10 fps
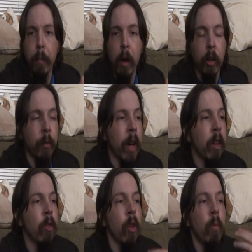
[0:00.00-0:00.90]
boss
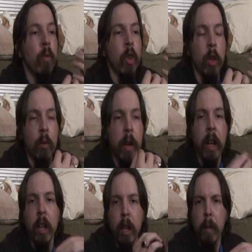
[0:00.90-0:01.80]
fights, you need
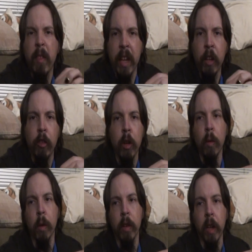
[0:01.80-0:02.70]
a little bit of
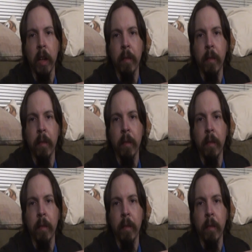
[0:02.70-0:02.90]
ingenuity.